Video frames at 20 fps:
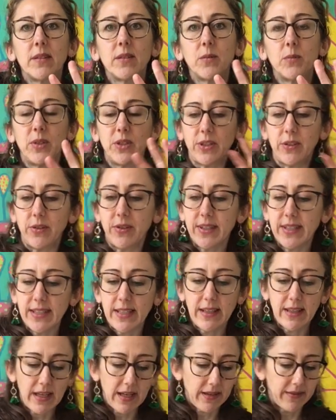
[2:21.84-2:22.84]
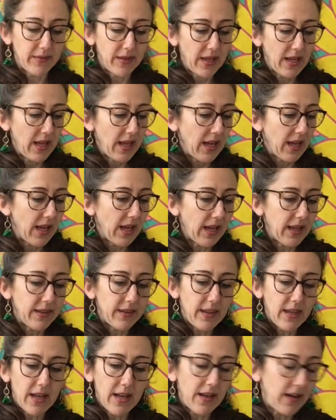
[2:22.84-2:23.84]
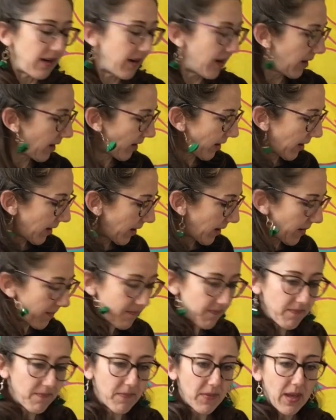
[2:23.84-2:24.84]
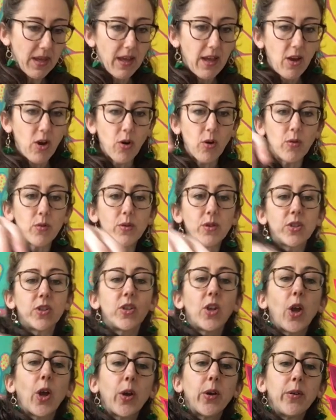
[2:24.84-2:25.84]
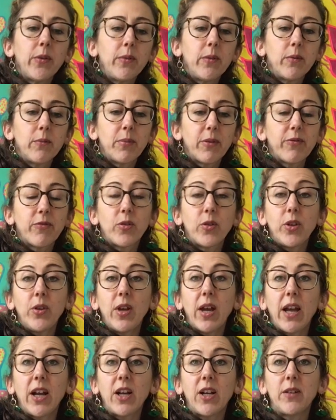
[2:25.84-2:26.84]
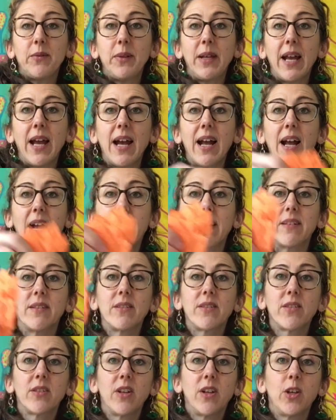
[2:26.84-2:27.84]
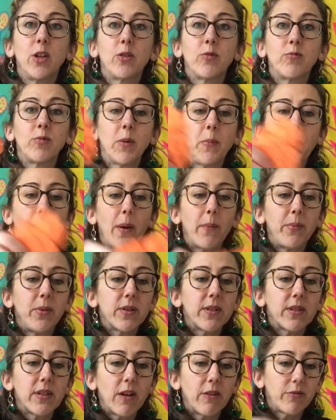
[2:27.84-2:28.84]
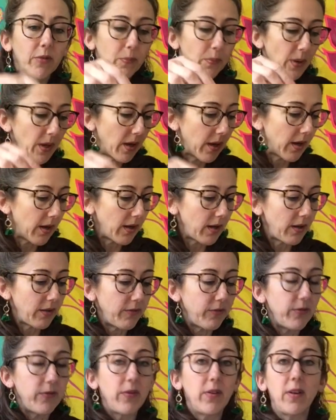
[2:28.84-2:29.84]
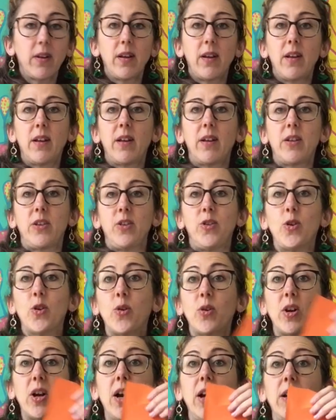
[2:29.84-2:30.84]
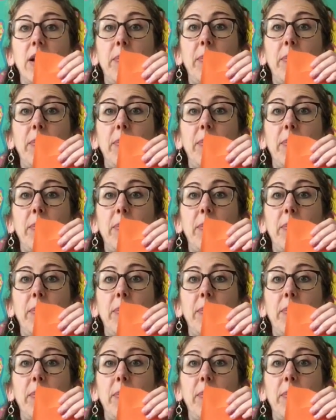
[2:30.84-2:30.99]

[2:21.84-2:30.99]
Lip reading: Wish you could see that. And then also, before you get gluey hands, rip up yourself a pile of your colour